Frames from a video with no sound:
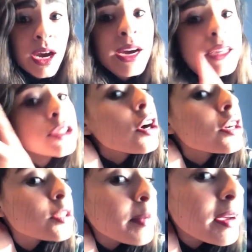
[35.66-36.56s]
I got
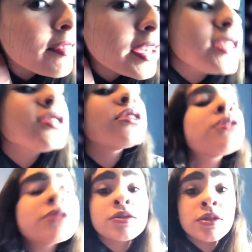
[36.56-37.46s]
scars on my face.
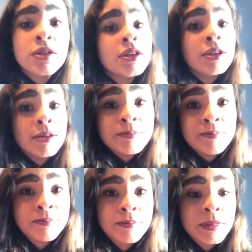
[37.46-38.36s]
Because
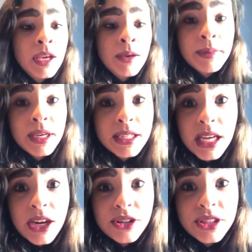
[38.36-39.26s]
I
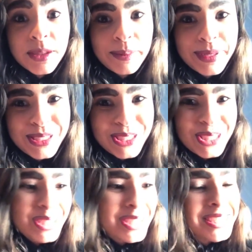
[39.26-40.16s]
hurt
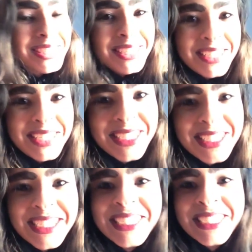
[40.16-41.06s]
some
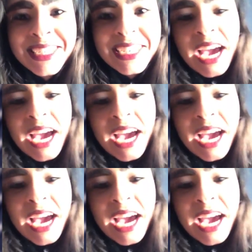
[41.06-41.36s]
bitches.